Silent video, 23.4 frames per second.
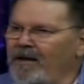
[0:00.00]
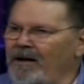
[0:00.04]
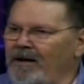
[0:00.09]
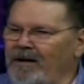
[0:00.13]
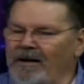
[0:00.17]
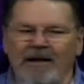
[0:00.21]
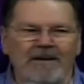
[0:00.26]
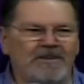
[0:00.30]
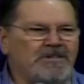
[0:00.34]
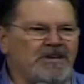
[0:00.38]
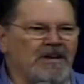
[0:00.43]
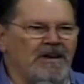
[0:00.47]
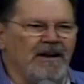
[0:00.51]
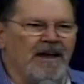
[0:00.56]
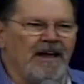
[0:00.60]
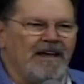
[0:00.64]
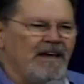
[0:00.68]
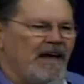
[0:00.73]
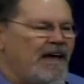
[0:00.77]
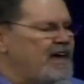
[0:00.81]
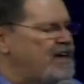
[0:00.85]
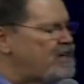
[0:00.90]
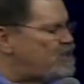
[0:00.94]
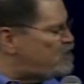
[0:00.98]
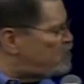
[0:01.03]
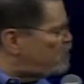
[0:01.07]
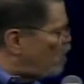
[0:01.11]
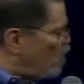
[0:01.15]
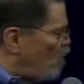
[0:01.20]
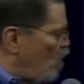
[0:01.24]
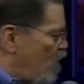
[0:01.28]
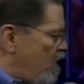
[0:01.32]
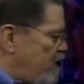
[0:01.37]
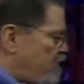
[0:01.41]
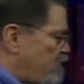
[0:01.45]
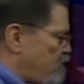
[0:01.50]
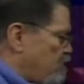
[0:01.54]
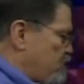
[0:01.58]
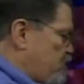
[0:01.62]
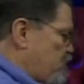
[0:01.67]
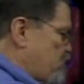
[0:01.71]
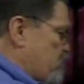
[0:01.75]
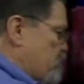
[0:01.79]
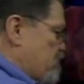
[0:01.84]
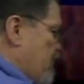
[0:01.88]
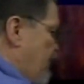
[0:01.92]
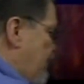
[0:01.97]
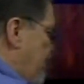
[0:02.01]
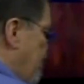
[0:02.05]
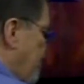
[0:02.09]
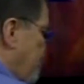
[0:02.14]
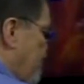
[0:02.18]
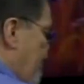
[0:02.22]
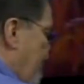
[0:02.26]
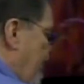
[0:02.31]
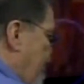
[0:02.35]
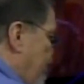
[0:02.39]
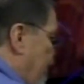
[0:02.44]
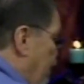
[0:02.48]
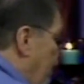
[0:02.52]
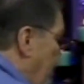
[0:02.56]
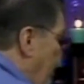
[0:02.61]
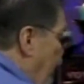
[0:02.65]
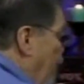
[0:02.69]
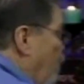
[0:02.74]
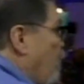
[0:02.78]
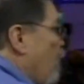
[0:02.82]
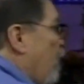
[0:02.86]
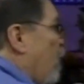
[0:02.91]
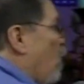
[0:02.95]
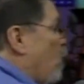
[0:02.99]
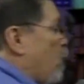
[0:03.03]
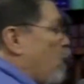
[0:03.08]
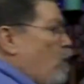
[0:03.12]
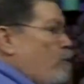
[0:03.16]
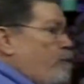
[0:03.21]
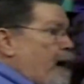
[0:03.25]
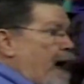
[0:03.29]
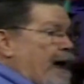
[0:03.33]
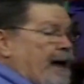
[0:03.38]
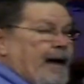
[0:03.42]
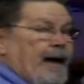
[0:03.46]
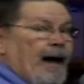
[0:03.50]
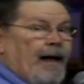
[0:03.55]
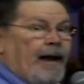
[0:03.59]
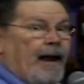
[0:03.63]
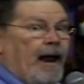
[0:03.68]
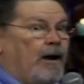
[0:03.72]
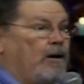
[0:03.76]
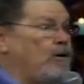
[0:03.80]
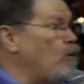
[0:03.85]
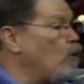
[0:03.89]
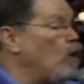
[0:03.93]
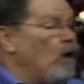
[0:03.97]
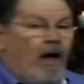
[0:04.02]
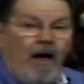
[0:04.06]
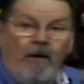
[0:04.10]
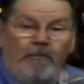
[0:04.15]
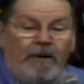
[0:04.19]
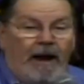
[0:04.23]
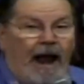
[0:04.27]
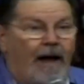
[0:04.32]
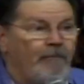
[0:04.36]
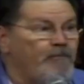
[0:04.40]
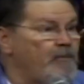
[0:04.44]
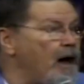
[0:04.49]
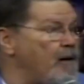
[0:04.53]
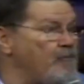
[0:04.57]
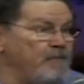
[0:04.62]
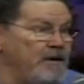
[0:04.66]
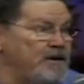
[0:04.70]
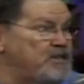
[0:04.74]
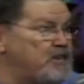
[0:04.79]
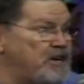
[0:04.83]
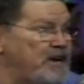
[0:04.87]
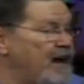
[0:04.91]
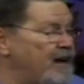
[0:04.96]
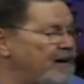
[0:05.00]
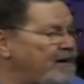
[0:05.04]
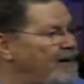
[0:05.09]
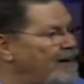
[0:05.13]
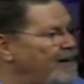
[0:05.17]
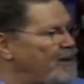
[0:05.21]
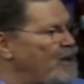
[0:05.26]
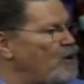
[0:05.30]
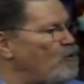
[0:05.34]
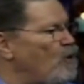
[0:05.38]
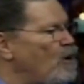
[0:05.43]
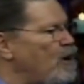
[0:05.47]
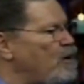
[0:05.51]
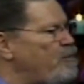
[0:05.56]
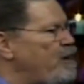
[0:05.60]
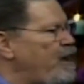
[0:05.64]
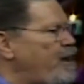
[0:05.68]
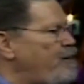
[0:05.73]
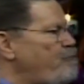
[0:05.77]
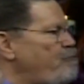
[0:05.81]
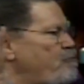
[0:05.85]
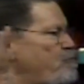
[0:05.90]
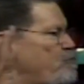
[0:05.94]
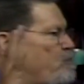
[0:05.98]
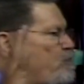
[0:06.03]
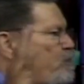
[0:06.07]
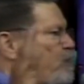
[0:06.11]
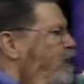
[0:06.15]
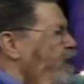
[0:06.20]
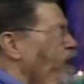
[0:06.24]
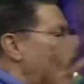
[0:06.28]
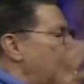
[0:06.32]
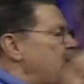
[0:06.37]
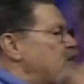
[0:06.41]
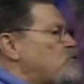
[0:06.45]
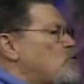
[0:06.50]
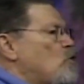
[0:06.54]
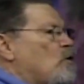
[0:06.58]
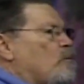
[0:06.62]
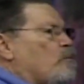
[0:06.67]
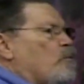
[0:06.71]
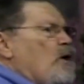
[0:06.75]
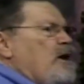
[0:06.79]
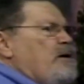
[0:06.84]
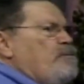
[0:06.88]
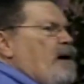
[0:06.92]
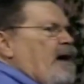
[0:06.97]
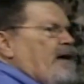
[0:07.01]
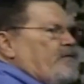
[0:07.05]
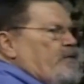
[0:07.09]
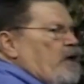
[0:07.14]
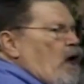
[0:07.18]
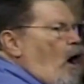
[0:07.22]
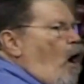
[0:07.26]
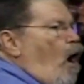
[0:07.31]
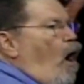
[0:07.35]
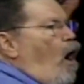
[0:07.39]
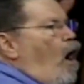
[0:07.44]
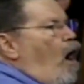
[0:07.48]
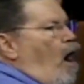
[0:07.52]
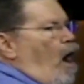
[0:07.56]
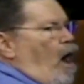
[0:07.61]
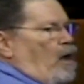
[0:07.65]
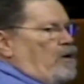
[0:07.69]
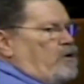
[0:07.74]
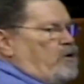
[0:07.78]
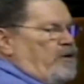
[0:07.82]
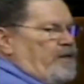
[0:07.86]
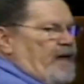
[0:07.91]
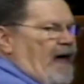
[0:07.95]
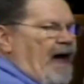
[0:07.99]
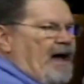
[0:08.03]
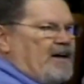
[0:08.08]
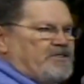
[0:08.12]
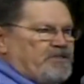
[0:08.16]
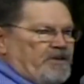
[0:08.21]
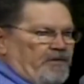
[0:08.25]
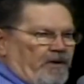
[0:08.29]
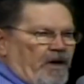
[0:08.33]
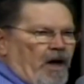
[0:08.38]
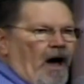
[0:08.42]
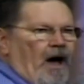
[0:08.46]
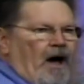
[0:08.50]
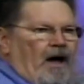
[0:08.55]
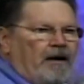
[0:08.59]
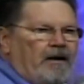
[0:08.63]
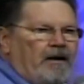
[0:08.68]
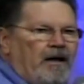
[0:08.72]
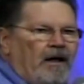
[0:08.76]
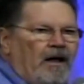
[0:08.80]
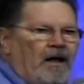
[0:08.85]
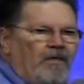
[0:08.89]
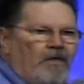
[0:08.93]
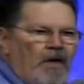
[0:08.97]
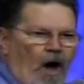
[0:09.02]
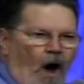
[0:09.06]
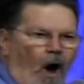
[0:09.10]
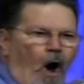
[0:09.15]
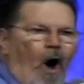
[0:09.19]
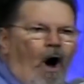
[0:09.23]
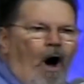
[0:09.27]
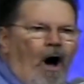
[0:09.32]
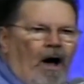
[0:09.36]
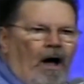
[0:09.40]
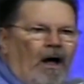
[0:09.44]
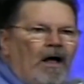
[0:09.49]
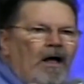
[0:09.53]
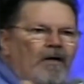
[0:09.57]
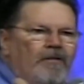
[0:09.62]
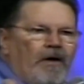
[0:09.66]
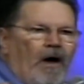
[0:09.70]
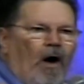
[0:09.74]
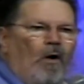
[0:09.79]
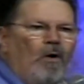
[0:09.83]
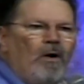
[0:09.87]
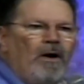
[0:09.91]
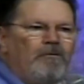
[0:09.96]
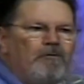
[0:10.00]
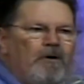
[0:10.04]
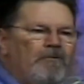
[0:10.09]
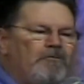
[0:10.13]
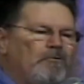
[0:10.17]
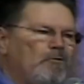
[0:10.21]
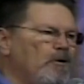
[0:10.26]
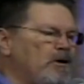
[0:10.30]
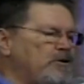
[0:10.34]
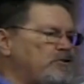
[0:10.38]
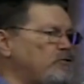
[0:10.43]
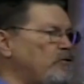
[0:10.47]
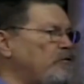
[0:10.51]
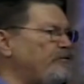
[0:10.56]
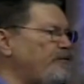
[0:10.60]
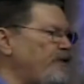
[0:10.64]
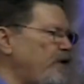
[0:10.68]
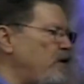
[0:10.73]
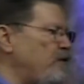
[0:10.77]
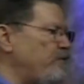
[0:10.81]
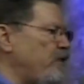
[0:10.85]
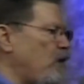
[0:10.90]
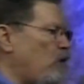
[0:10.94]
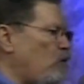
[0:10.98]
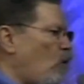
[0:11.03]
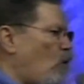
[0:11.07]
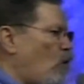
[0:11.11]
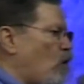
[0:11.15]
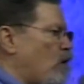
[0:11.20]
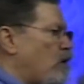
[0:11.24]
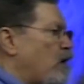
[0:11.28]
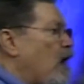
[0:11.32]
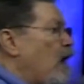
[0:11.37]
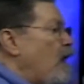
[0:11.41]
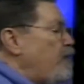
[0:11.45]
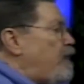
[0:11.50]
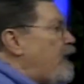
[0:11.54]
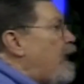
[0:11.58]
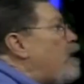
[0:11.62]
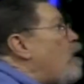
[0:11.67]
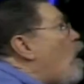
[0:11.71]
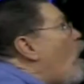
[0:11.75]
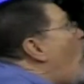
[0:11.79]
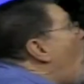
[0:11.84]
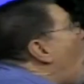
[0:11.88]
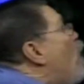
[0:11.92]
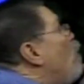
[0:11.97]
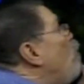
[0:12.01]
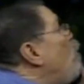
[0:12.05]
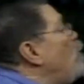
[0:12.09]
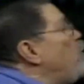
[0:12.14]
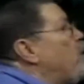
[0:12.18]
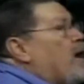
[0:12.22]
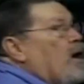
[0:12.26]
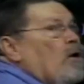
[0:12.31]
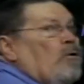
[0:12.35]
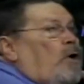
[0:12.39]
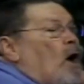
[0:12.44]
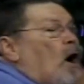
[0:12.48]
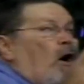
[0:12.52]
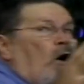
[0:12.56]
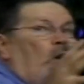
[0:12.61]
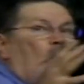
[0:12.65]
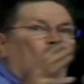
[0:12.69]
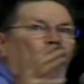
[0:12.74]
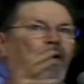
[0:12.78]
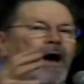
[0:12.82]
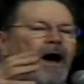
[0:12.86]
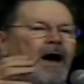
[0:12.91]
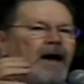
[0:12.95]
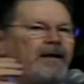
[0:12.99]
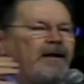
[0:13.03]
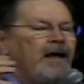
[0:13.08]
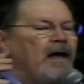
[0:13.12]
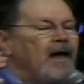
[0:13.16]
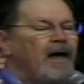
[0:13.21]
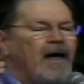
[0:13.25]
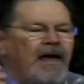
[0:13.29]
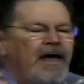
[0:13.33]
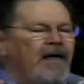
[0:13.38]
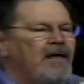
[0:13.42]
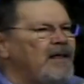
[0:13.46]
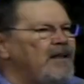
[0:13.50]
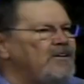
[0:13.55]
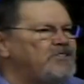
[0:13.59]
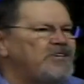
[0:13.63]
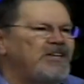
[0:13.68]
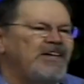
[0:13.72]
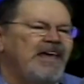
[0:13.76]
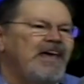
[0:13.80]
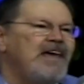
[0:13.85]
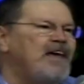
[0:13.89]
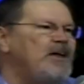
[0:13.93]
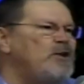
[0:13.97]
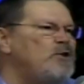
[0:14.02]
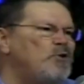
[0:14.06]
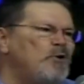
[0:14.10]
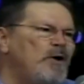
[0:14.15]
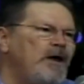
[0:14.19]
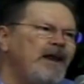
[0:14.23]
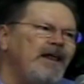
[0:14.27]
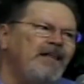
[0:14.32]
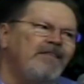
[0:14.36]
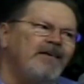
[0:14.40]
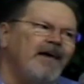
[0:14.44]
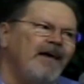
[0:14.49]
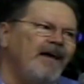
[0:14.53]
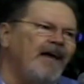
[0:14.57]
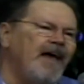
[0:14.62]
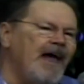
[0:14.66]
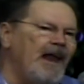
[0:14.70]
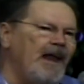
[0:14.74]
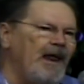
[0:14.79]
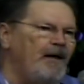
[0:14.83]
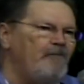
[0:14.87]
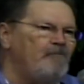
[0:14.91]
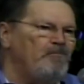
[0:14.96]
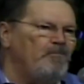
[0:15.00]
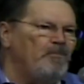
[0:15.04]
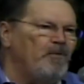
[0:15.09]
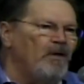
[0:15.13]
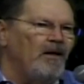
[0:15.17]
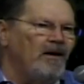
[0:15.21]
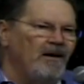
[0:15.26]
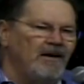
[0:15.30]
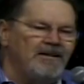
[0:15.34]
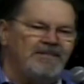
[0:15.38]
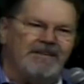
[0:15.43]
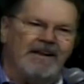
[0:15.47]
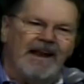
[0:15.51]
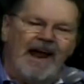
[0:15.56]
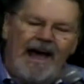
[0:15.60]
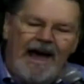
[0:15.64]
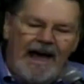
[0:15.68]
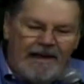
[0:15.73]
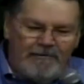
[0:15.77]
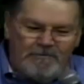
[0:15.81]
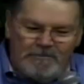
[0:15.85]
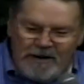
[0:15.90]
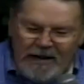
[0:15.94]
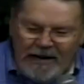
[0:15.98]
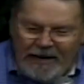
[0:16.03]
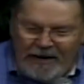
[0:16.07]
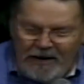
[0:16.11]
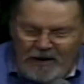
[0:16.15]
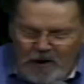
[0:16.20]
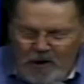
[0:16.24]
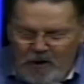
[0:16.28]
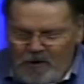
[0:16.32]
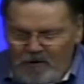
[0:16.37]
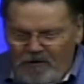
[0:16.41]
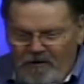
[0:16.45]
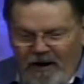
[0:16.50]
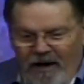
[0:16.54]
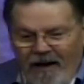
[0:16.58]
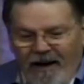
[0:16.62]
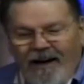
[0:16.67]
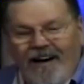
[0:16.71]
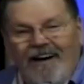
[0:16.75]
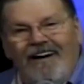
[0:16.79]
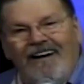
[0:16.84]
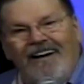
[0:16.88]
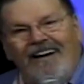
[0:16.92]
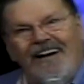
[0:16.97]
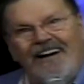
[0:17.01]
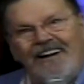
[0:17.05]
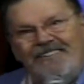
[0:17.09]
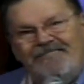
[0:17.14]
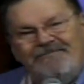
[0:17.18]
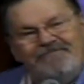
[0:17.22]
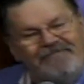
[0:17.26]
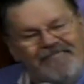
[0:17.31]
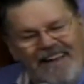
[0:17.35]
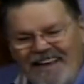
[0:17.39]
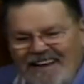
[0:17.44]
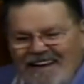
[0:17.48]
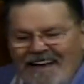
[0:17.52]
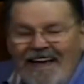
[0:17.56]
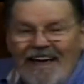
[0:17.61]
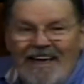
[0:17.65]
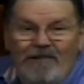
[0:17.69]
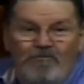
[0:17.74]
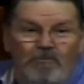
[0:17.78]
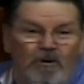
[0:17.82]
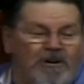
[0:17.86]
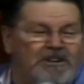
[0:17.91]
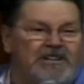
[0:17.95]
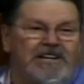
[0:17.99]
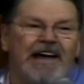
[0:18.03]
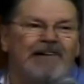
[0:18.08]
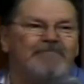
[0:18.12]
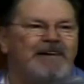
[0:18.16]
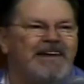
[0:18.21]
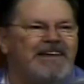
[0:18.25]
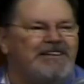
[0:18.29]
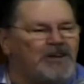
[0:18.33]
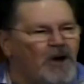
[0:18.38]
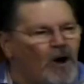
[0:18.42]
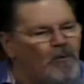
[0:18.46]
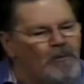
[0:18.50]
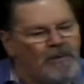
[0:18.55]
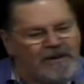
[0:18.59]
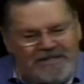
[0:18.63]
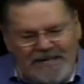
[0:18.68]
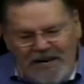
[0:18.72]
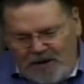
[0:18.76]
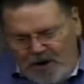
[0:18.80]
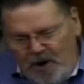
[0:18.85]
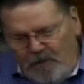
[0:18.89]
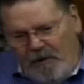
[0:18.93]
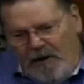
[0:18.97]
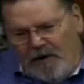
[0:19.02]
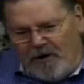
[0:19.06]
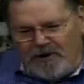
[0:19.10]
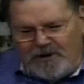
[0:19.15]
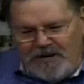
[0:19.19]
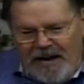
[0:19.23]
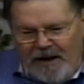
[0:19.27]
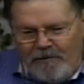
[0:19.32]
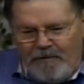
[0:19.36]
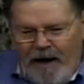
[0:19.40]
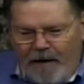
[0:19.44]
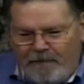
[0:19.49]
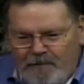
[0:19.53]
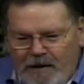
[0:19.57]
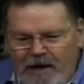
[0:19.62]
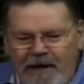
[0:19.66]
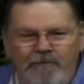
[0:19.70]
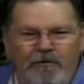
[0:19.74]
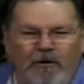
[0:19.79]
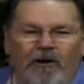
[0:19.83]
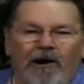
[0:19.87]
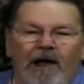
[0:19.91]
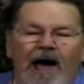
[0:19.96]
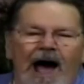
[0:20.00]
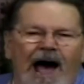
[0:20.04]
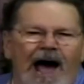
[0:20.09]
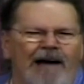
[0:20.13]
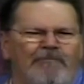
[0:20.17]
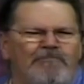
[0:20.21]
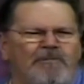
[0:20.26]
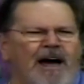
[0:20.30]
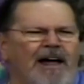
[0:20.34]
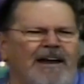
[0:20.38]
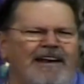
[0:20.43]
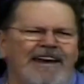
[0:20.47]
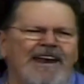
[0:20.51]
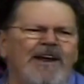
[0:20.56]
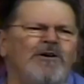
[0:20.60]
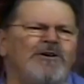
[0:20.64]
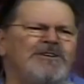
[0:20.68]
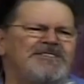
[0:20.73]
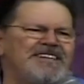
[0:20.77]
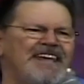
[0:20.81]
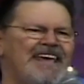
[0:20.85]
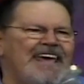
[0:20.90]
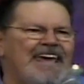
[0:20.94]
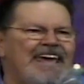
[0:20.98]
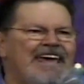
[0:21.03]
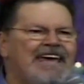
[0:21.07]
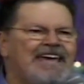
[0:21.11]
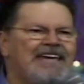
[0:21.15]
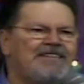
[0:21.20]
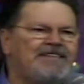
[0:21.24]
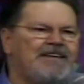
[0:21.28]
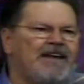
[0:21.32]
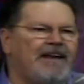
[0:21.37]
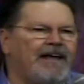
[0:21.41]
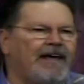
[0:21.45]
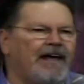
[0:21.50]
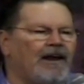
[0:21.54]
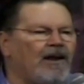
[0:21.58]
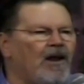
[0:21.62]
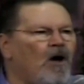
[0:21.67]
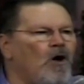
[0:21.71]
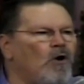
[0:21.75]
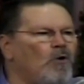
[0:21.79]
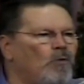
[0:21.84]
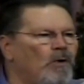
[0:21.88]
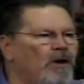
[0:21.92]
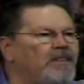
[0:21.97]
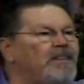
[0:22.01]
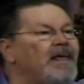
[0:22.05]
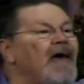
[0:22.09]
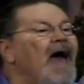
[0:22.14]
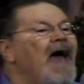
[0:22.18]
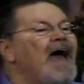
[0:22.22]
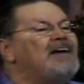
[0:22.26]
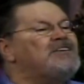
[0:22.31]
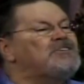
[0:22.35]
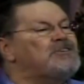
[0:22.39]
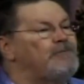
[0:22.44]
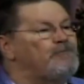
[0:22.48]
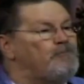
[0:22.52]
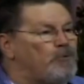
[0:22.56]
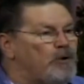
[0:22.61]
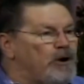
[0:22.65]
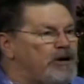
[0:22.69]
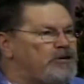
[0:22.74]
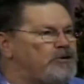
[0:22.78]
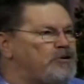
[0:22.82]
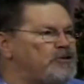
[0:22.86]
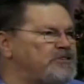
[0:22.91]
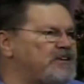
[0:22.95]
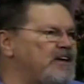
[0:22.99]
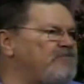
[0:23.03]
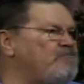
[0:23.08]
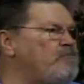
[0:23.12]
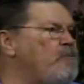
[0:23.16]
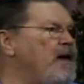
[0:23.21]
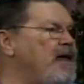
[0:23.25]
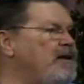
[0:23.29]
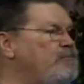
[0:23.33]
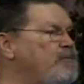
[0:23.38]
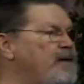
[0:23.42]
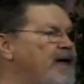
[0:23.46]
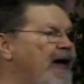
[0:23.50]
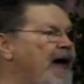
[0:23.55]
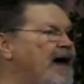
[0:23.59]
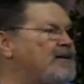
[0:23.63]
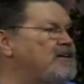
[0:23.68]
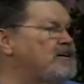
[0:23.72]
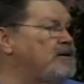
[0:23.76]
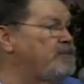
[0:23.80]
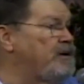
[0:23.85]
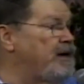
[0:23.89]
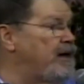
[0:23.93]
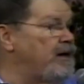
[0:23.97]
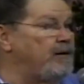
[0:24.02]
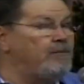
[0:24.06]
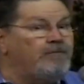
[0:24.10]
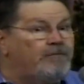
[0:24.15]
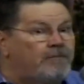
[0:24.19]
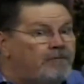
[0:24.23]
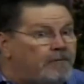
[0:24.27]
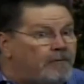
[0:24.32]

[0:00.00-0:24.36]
Listen, he's going to shake that, and we're going to go, "My God, I don't know, but I'm not missing it." You know what I mean? He's going to bring back the awe to the house of God. The awe, the holy reverential fear of the Lord. That awe where we go, "Oh God, he can do anything, can't he?" Listen, I am telling you, one time he said, "You better tell my people I'm not near as easy to get along with as some preachers have made me out to be."